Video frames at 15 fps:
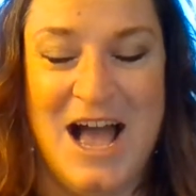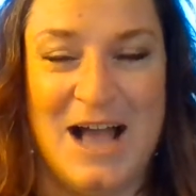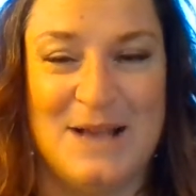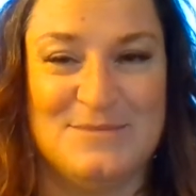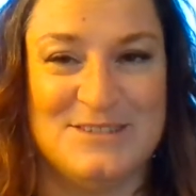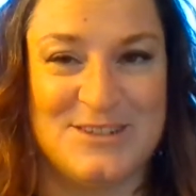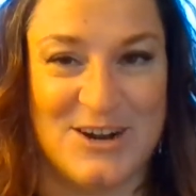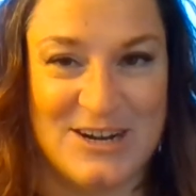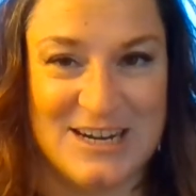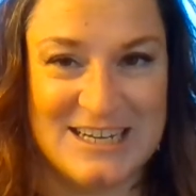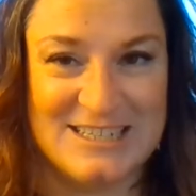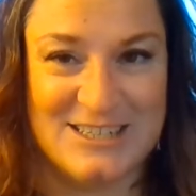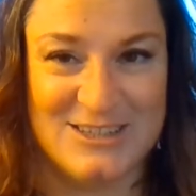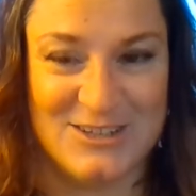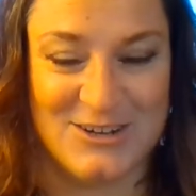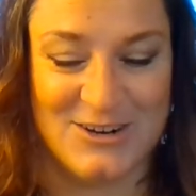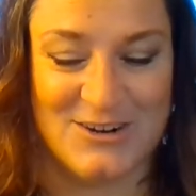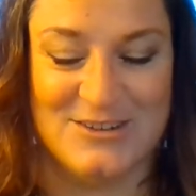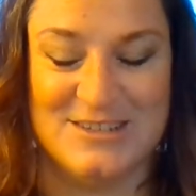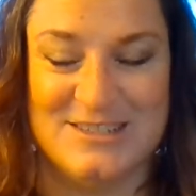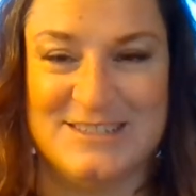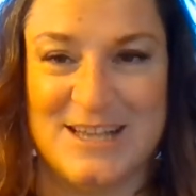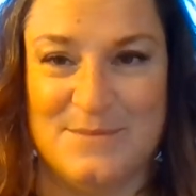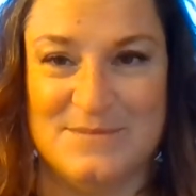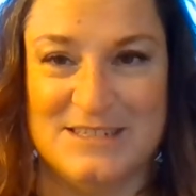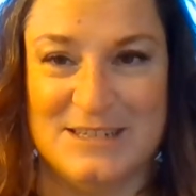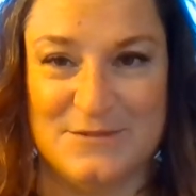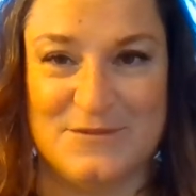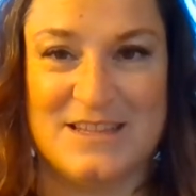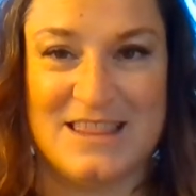I'm starting to learn some
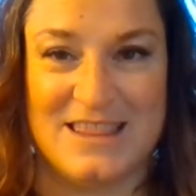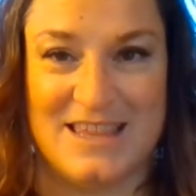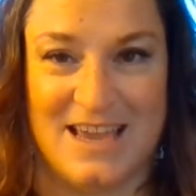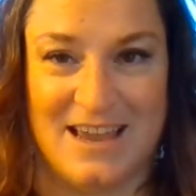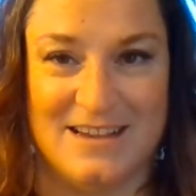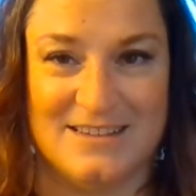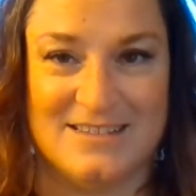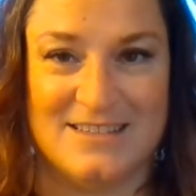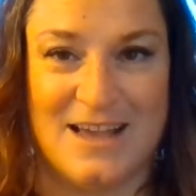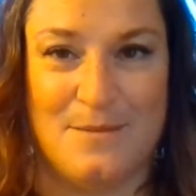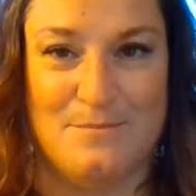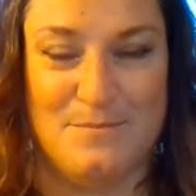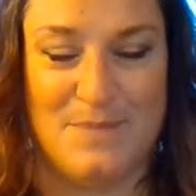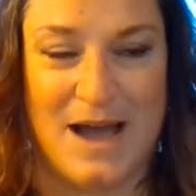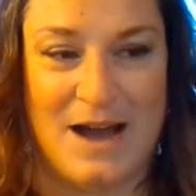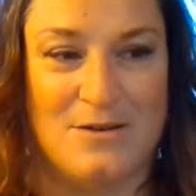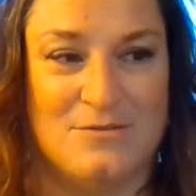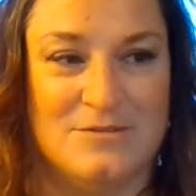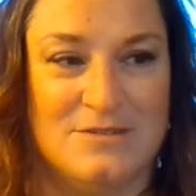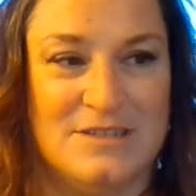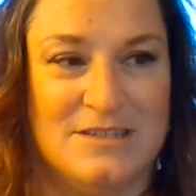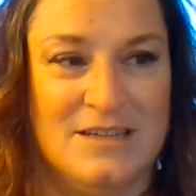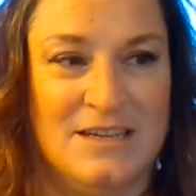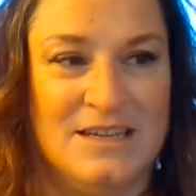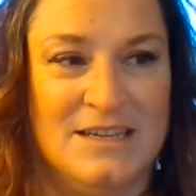different things about